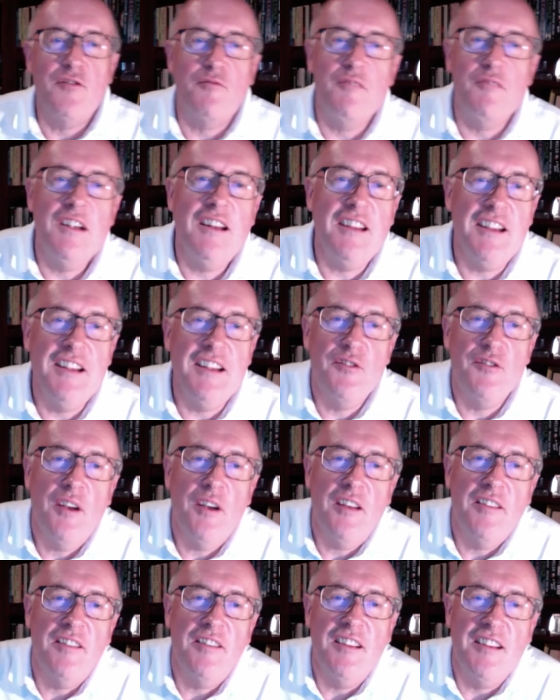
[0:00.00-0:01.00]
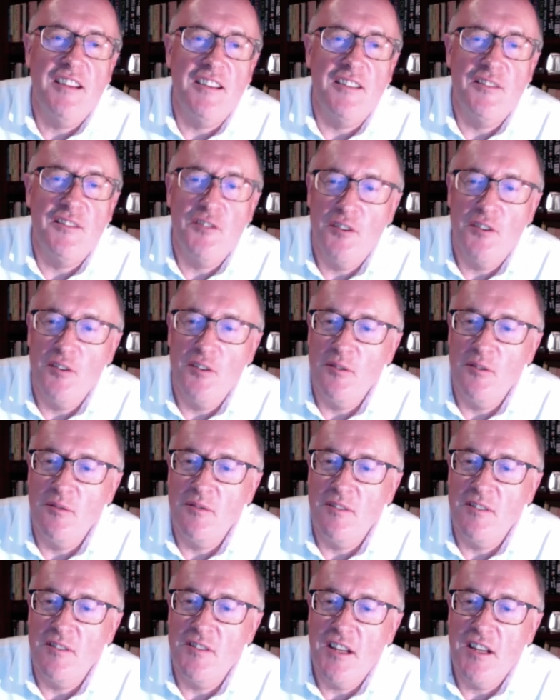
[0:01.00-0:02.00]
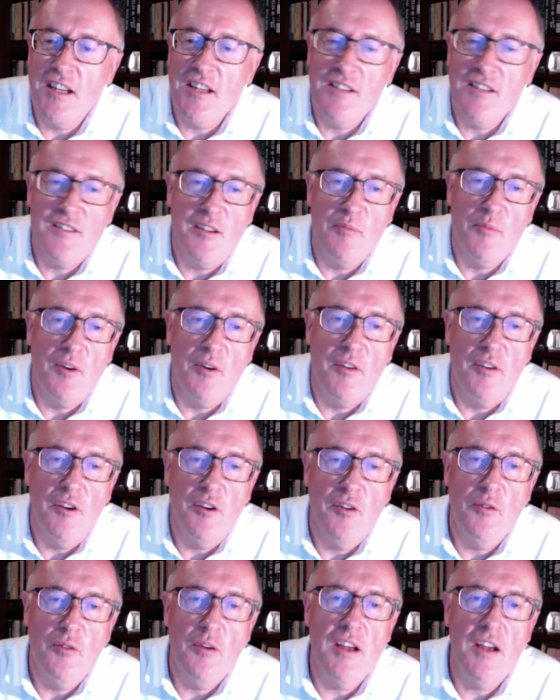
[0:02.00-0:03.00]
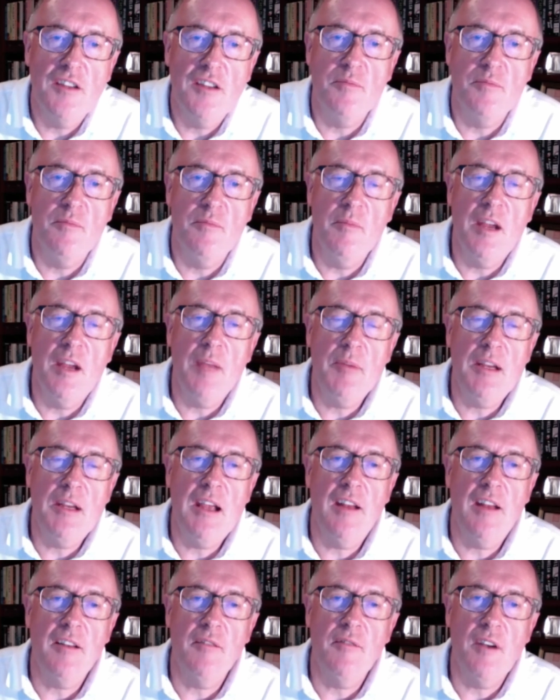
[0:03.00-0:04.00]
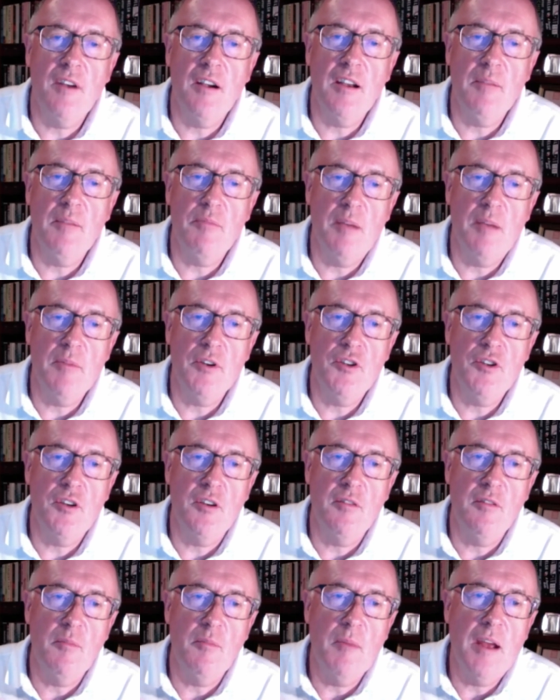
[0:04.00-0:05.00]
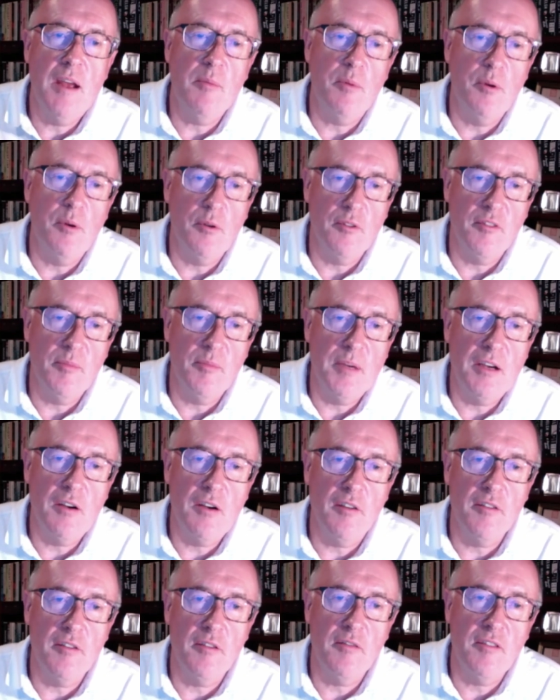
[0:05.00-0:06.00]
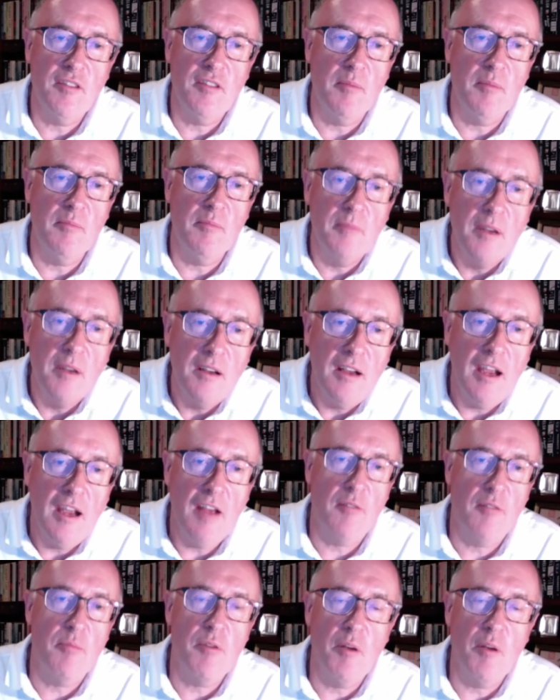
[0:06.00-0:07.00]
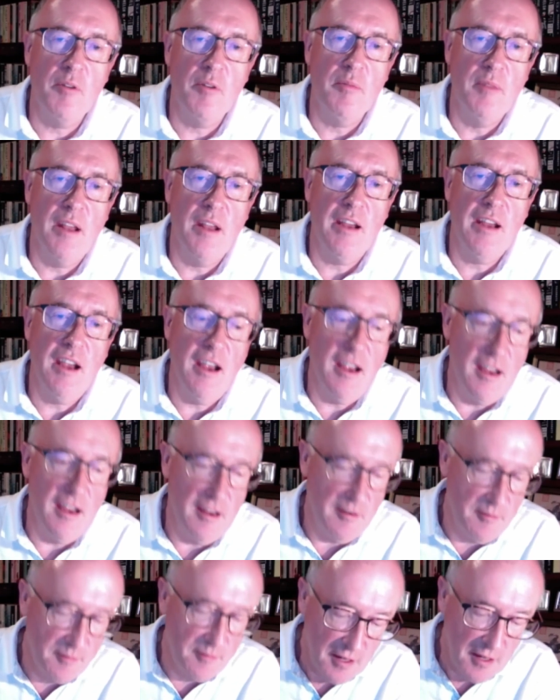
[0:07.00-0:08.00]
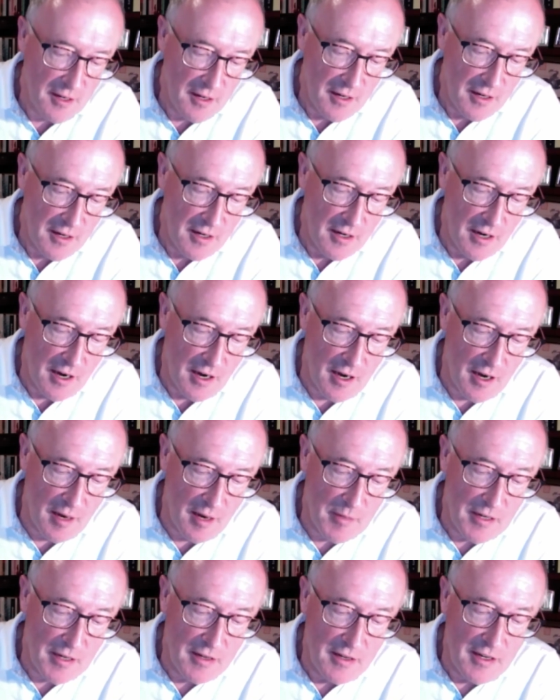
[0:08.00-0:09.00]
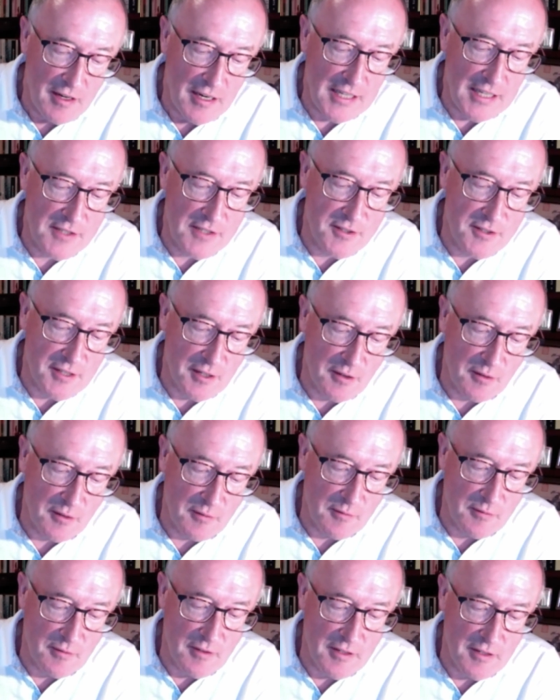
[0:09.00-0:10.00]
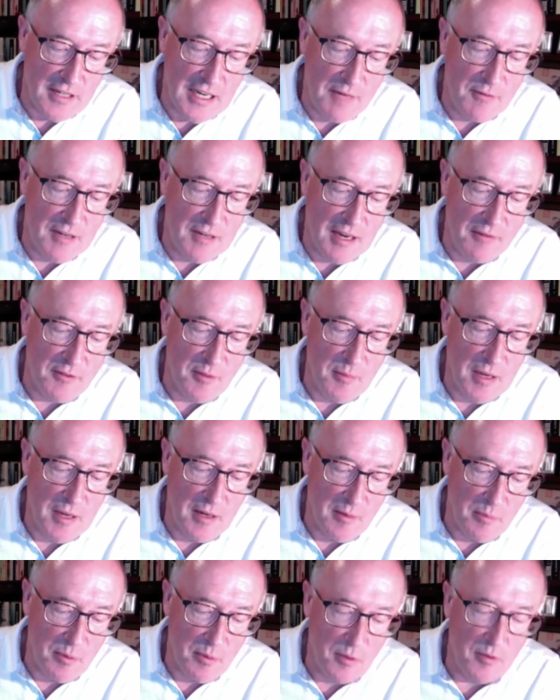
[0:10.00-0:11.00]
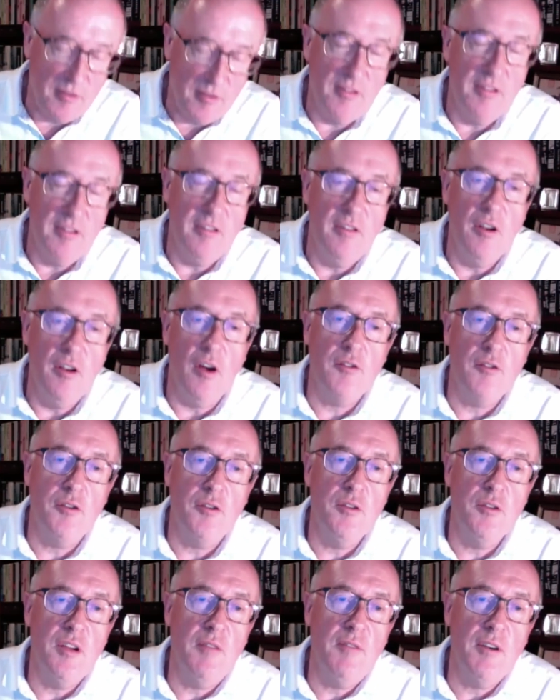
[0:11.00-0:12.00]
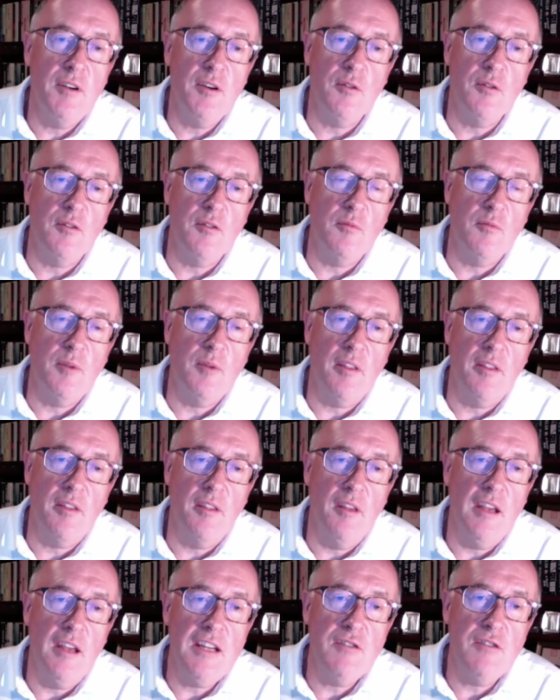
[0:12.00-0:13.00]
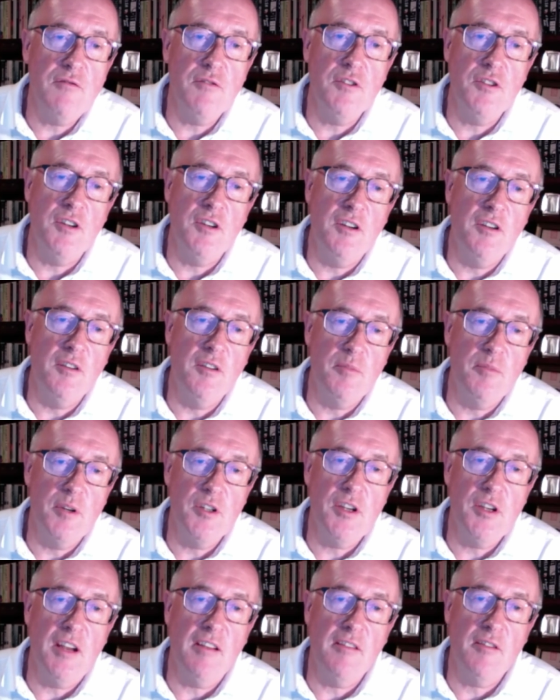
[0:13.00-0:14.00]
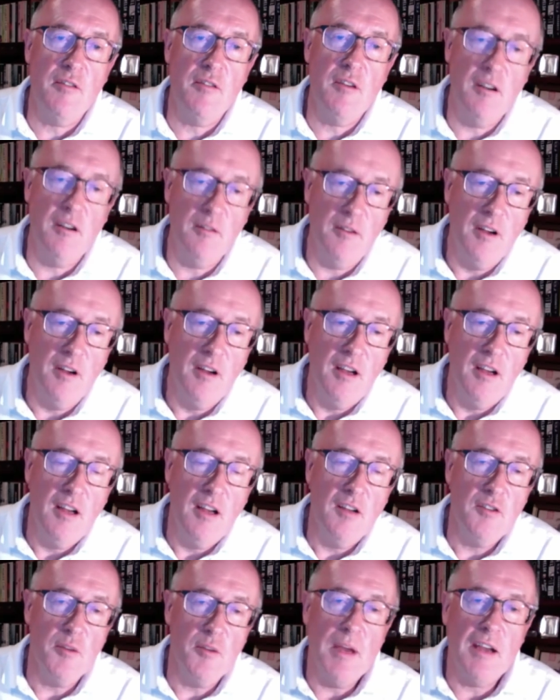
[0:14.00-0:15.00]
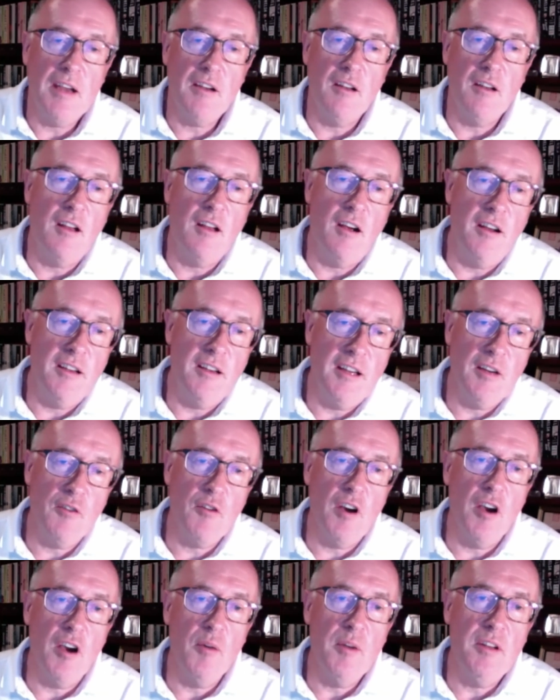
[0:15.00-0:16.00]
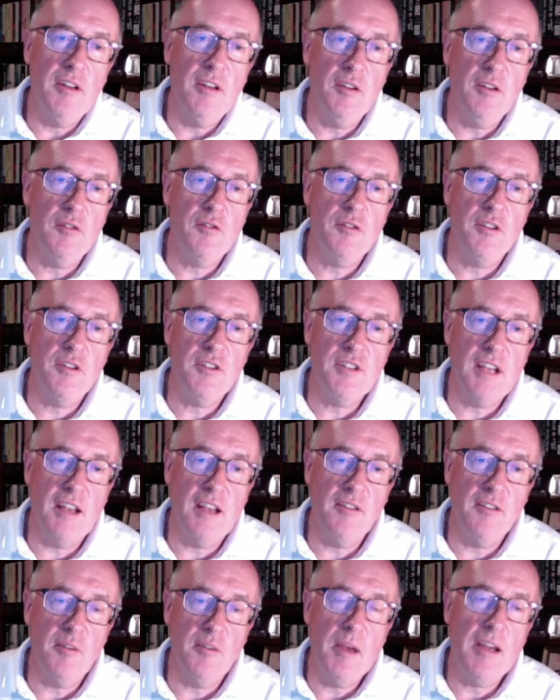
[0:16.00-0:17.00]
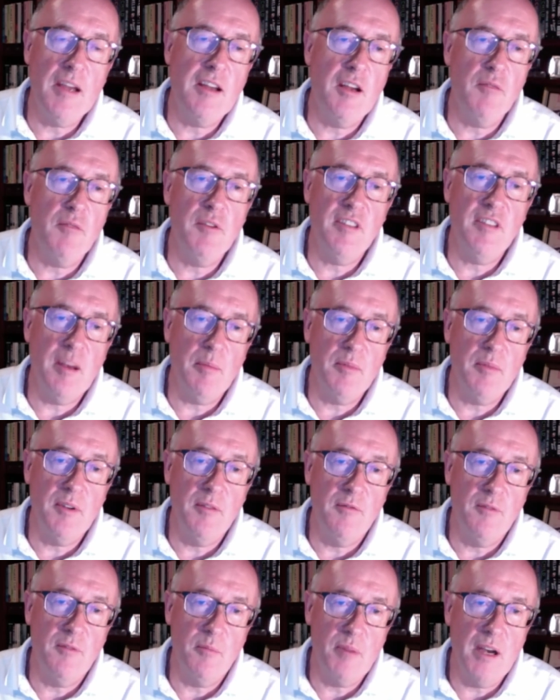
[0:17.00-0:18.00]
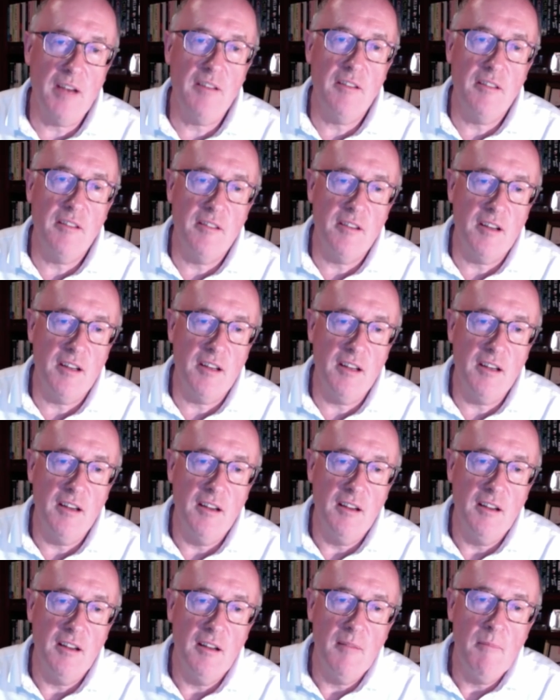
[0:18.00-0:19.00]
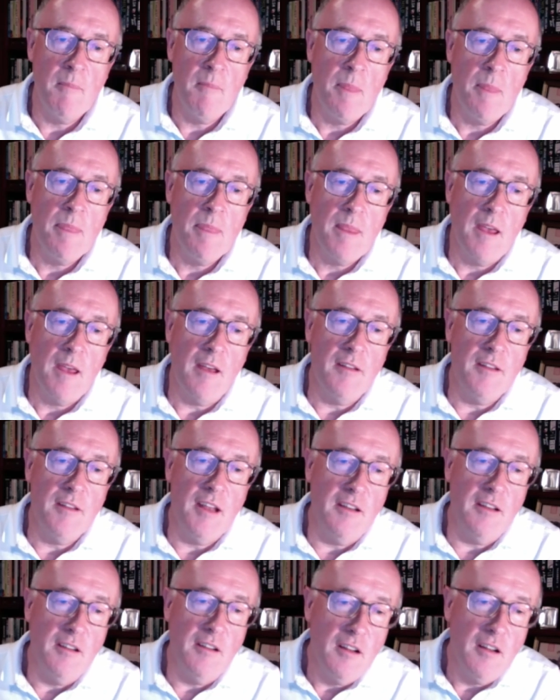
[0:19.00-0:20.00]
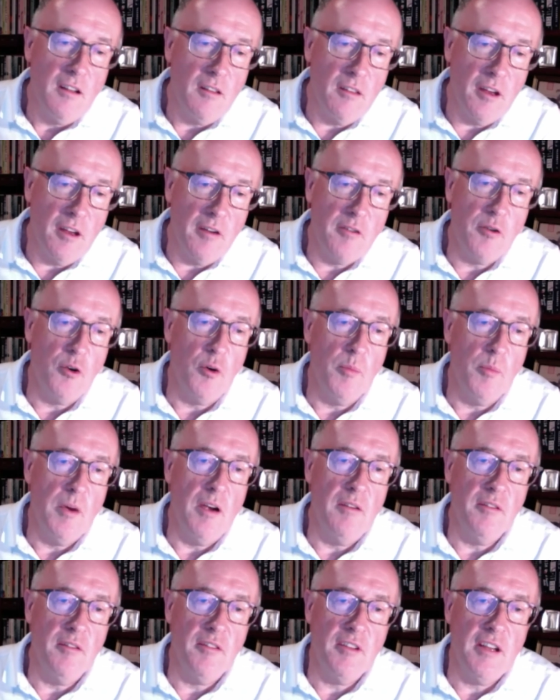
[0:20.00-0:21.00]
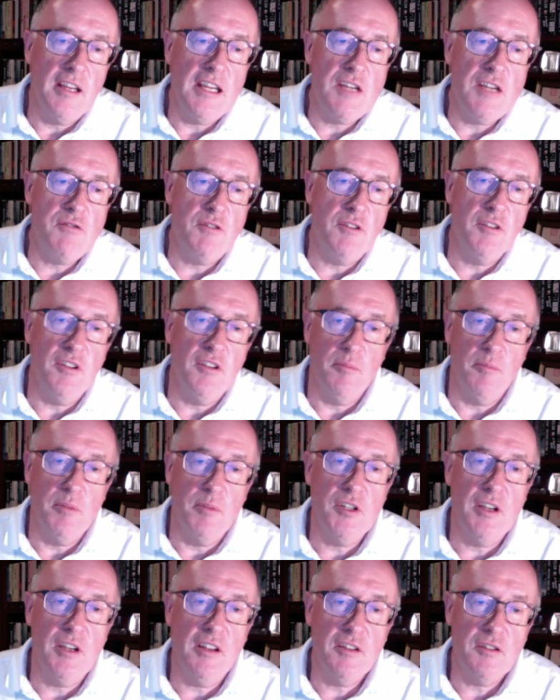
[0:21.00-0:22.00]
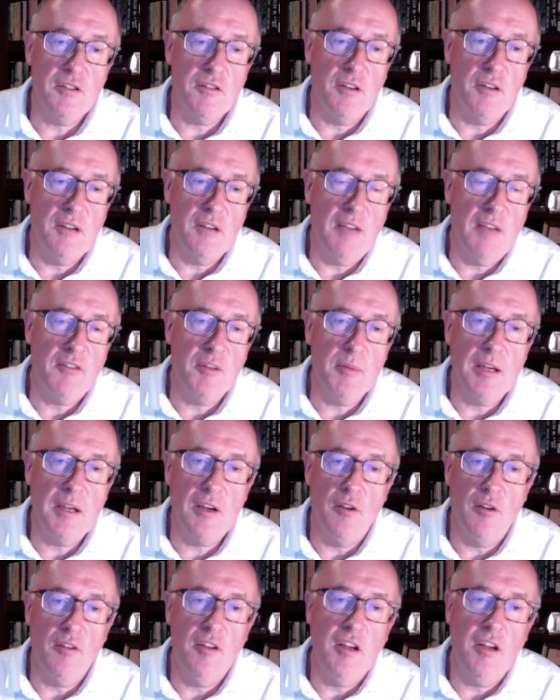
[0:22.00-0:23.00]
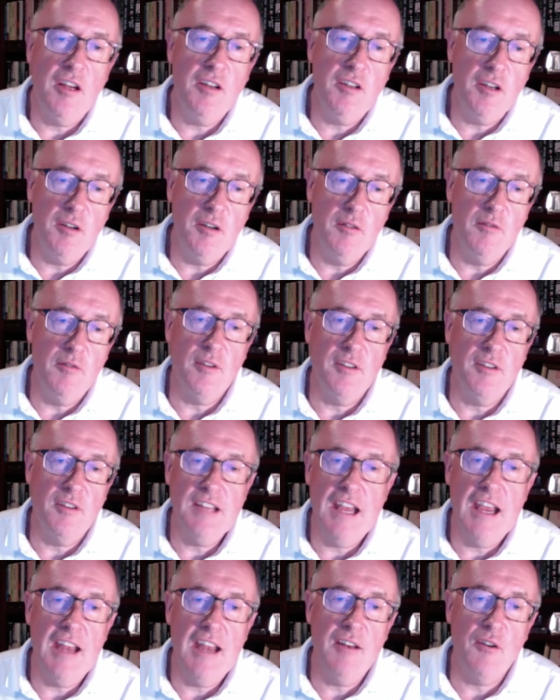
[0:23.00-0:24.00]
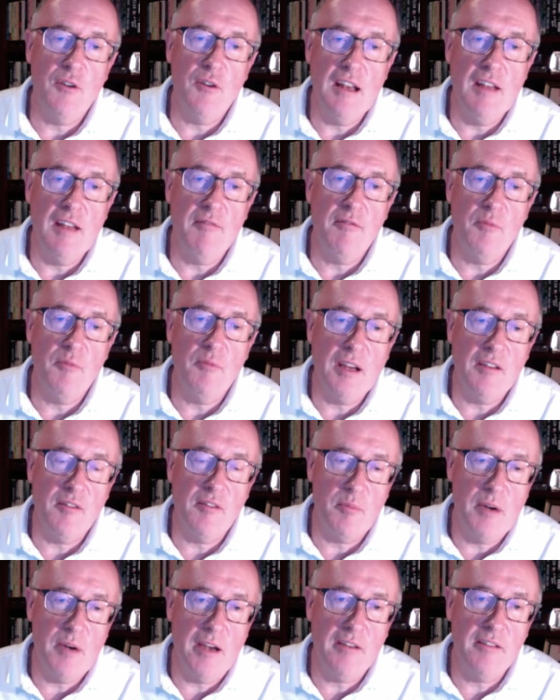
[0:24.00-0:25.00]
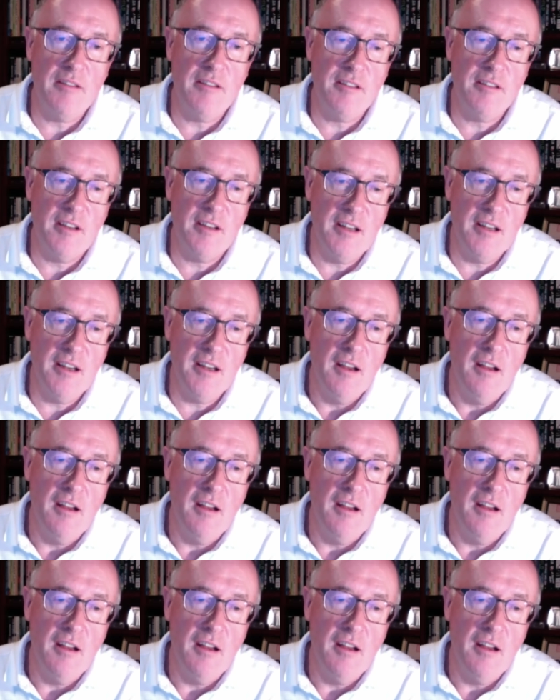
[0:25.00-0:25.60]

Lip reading: really interesting to see someone who has maybe had a very premature menopause because of some health problem they have. It's still, even after menopause, not too difficult with estrogen and progesterone to make a lining grow in the uterus and to make it receptive for pregnancy. And then those hormones, the estrogen and the progesterone, have to be continued for 10 or 11 weeks of pregnancy.